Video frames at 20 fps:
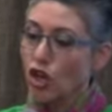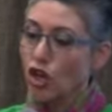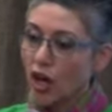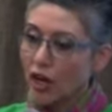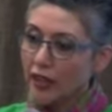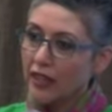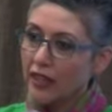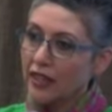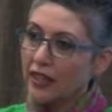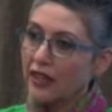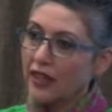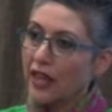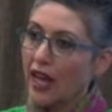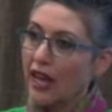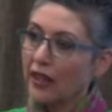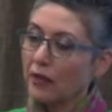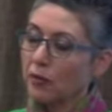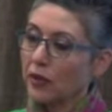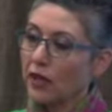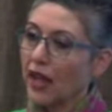Targeting
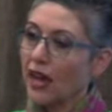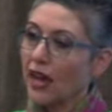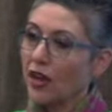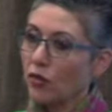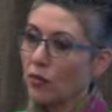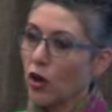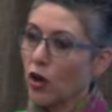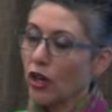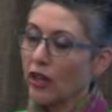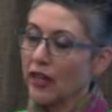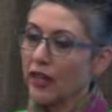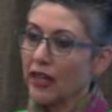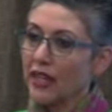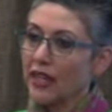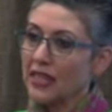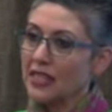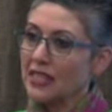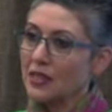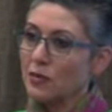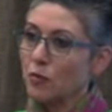that kind of market
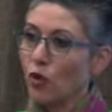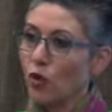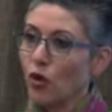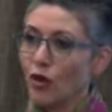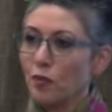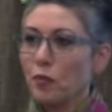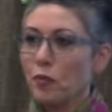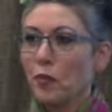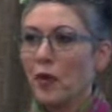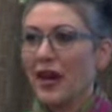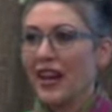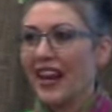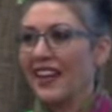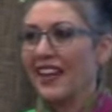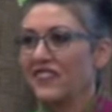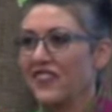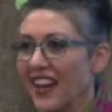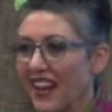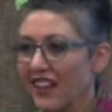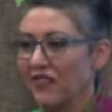is important, but
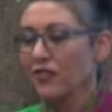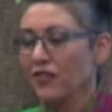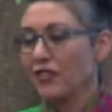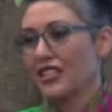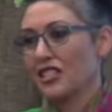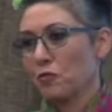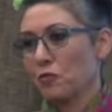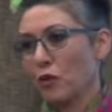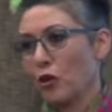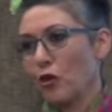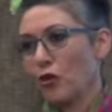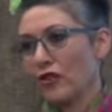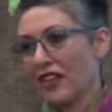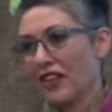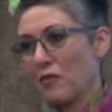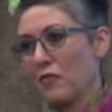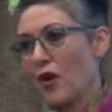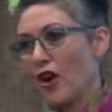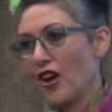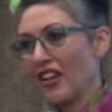I've never explored
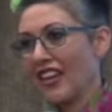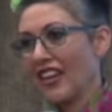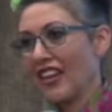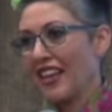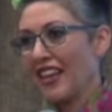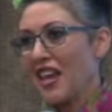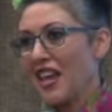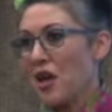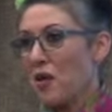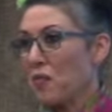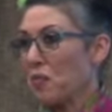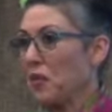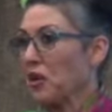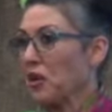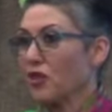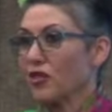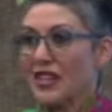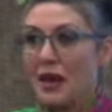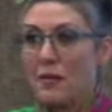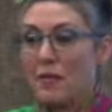that market
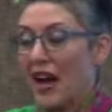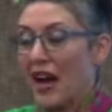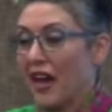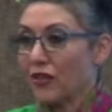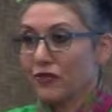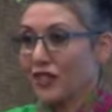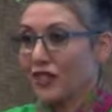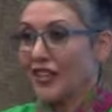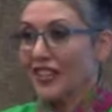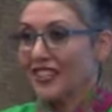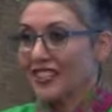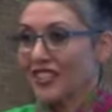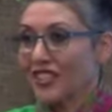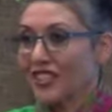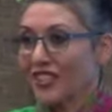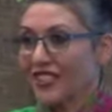because I'm out of touch.